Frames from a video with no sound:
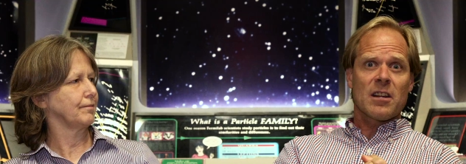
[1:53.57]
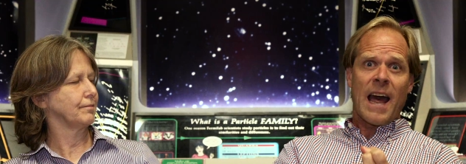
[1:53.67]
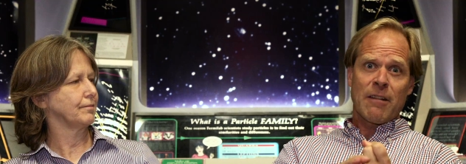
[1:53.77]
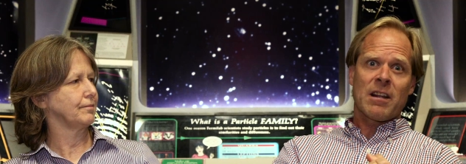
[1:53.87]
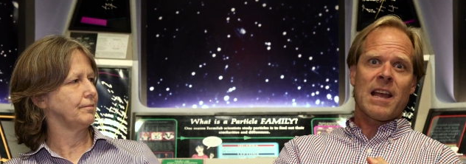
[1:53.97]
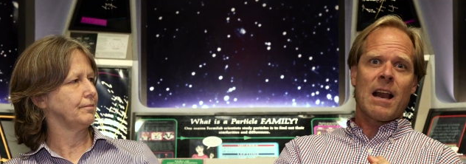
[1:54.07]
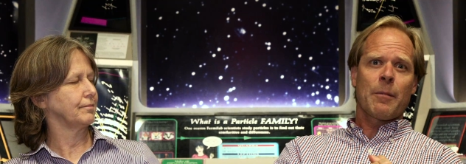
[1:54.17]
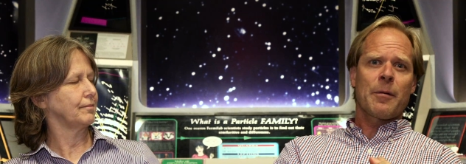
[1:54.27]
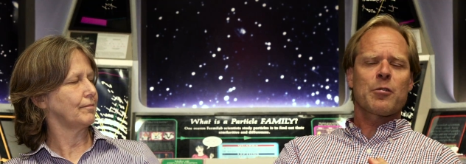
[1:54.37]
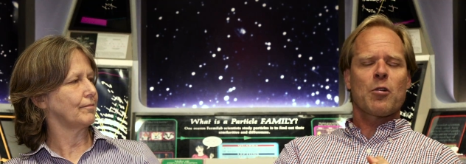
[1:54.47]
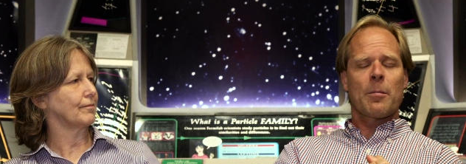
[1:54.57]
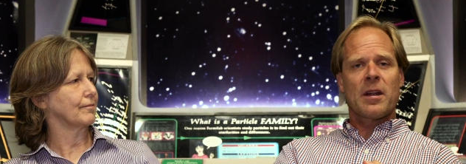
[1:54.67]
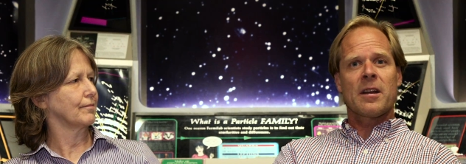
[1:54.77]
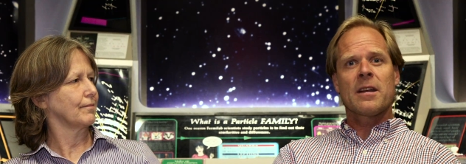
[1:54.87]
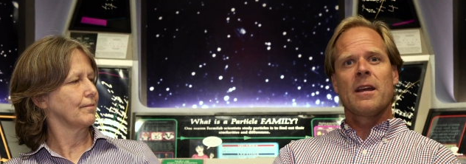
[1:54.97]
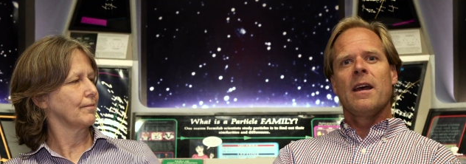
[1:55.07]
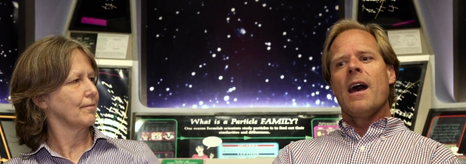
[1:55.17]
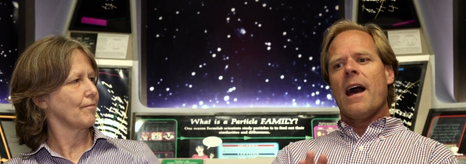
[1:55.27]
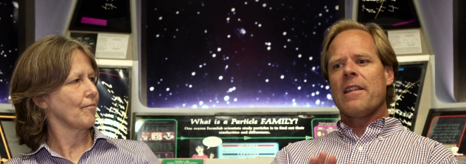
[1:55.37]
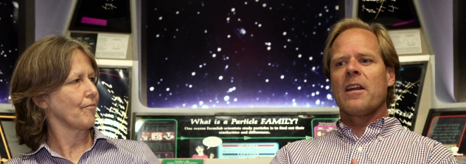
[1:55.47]
Speaker 1: the hadron calorimeters are updating.
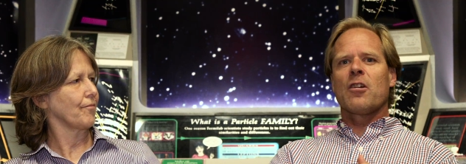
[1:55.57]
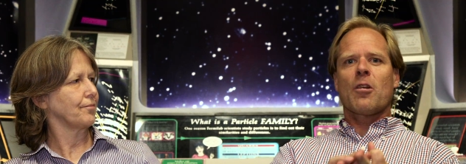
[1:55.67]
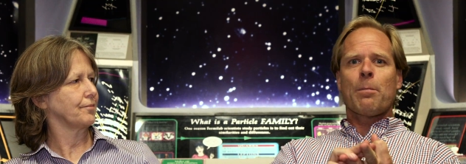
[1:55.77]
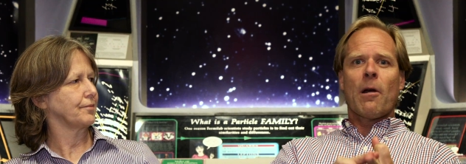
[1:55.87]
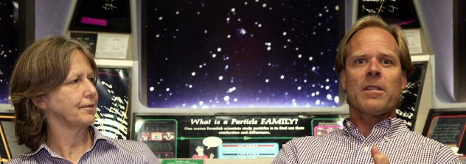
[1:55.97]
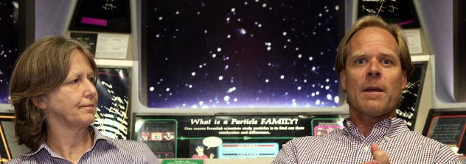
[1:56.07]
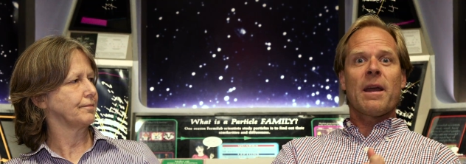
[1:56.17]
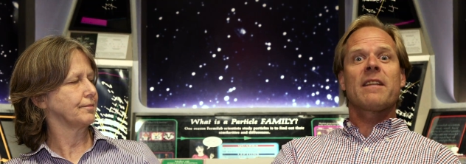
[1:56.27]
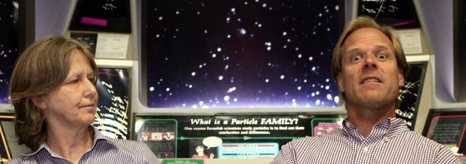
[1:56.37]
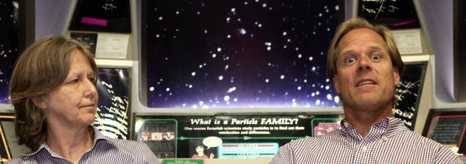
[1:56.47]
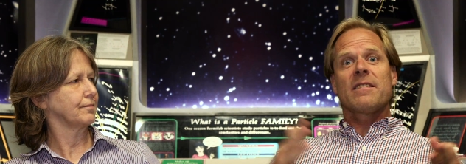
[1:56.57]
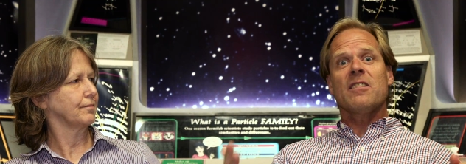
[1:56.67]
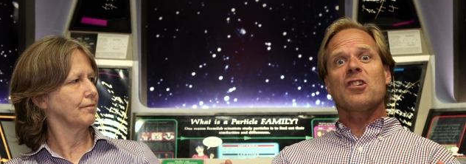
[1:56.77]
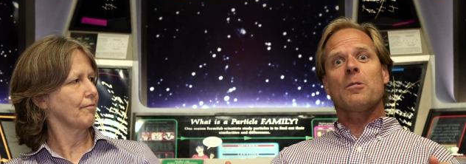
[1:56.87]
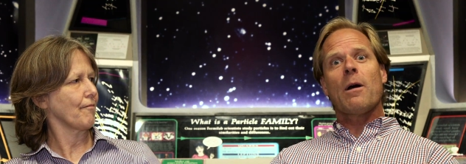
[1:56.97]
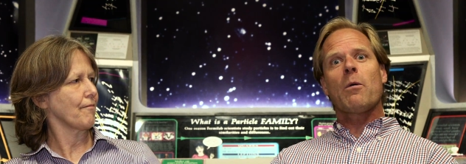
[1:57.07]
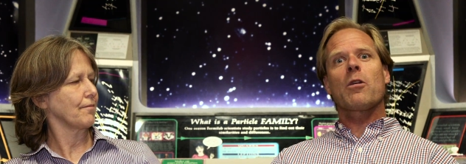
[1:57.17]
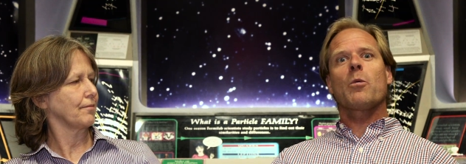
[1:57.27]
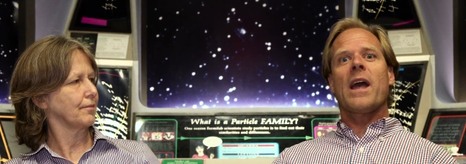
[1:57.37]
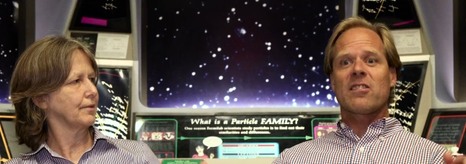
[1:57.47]
And then there's a part that makes the decision about whether
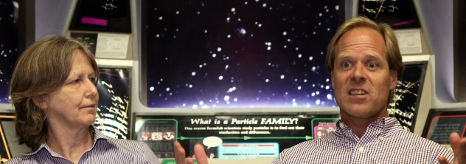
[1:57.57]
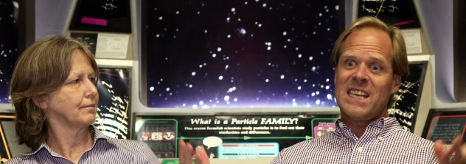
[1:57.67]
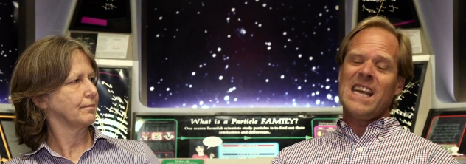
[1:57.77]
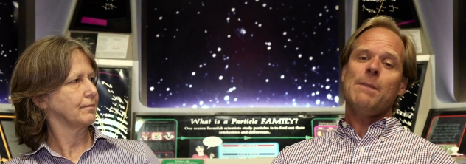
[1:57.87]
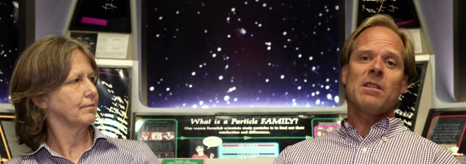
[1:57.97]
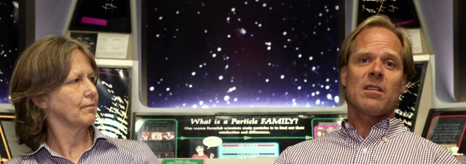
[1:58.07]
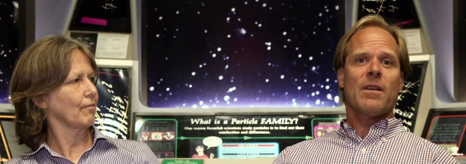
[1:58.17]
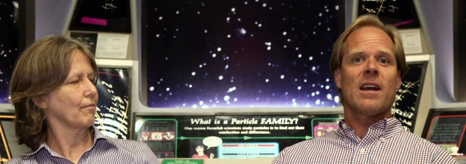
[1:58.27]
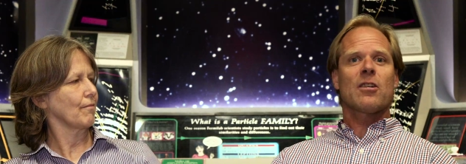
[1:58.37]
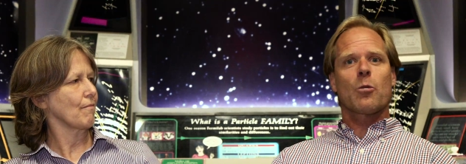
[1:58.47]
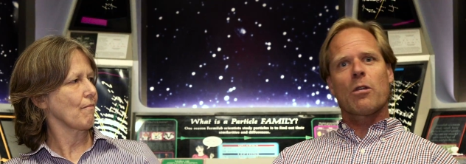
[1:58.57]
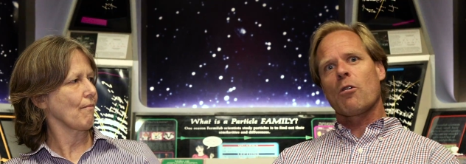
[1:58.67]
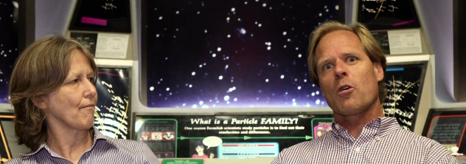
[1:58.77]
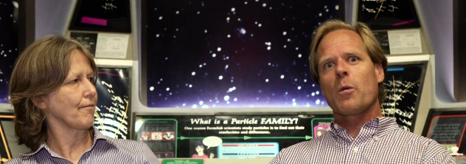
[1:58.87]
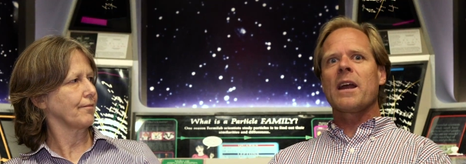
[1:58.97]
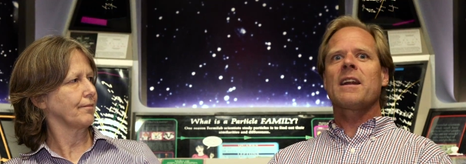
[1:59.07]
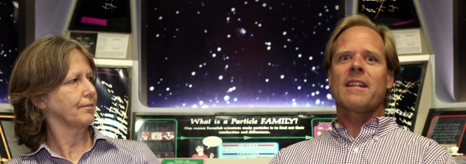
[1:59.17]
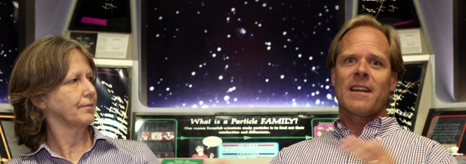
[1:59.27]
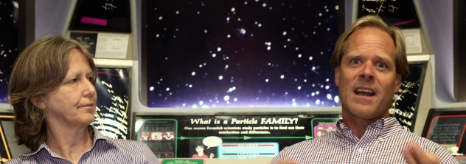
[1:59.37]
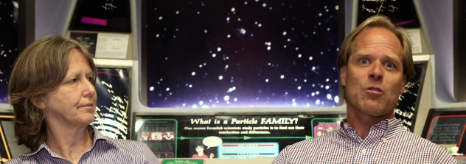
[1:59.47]
we actually keep this event or we throw it away and take the
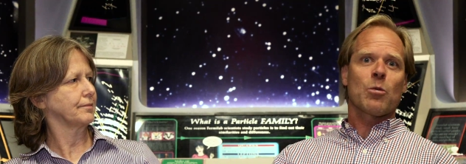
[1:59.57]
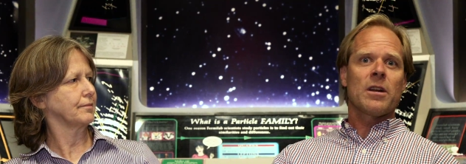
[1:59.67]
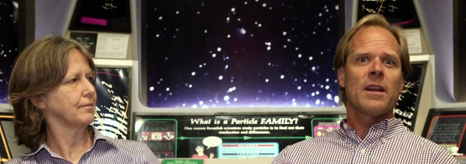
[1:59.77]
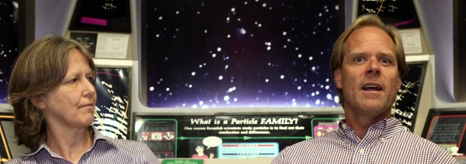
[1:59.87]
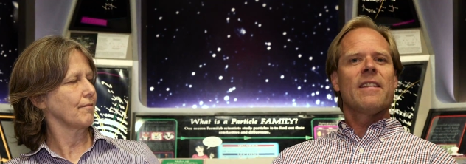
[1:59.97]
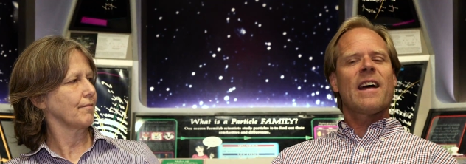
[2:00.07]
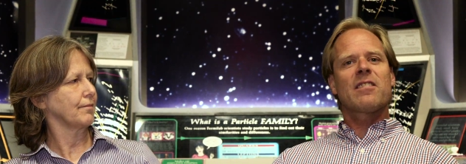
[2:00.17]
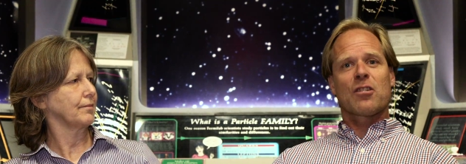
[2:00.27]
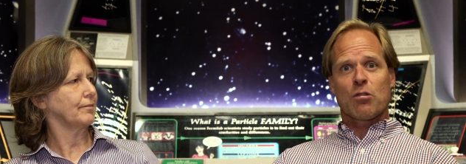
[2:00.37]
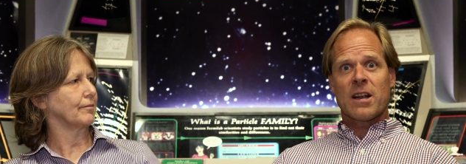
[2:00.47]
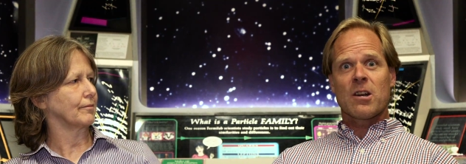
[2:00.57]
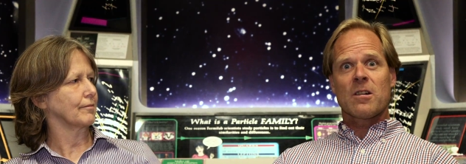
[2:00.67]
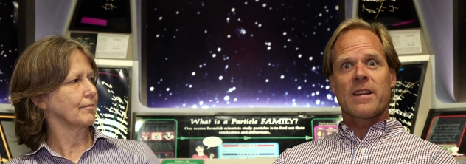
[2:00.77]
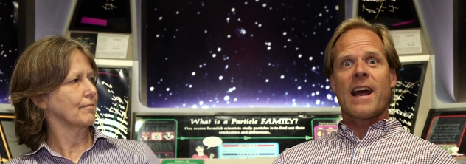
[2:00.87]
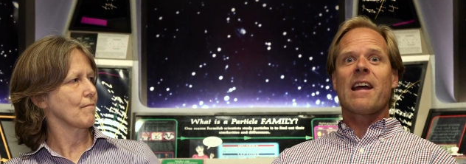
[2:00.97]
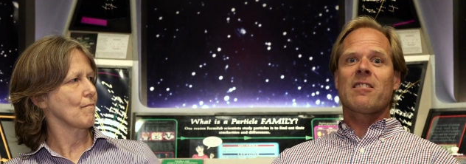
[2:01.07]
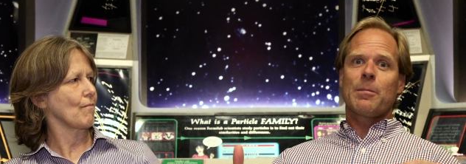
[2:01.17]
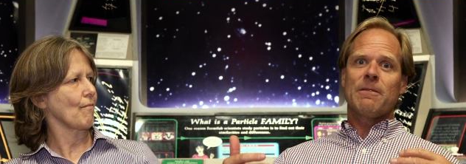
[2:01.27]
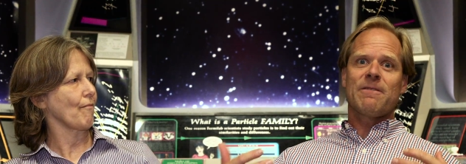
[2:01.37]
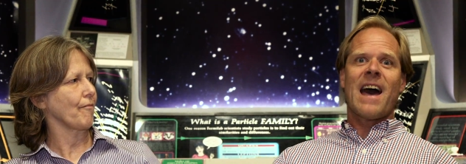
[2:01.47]
next one. That's the trigger, and that has to be
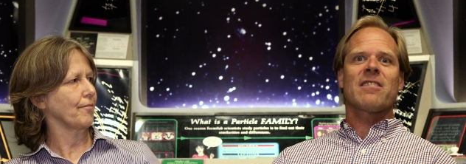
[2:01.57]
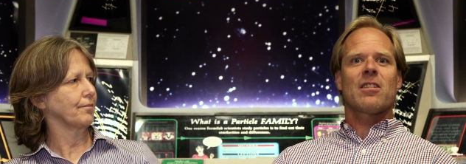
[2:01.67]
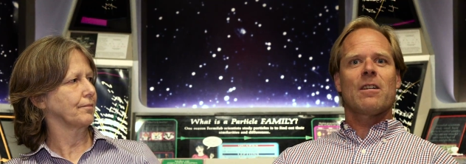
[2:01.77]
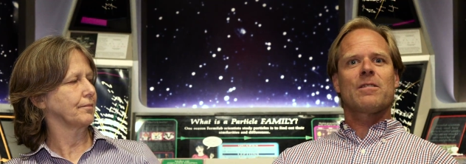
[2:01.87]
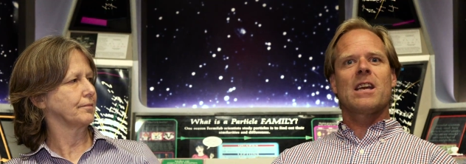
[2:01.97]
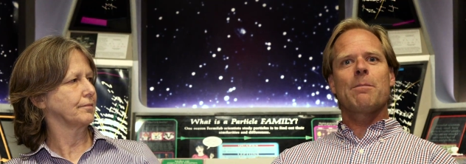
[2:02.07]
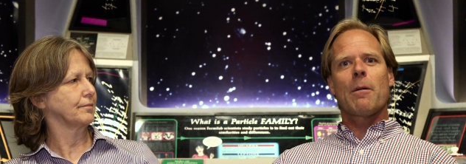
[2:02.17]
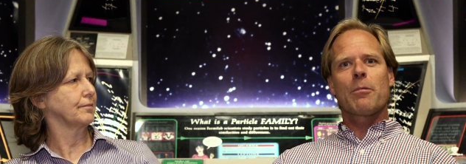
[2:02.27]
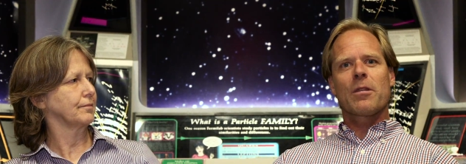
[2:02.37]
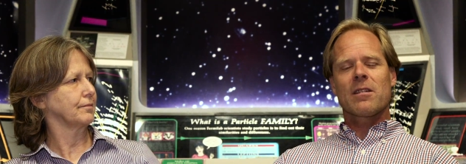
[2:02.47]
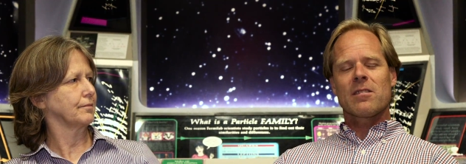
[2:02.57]
fast enough to keep up with the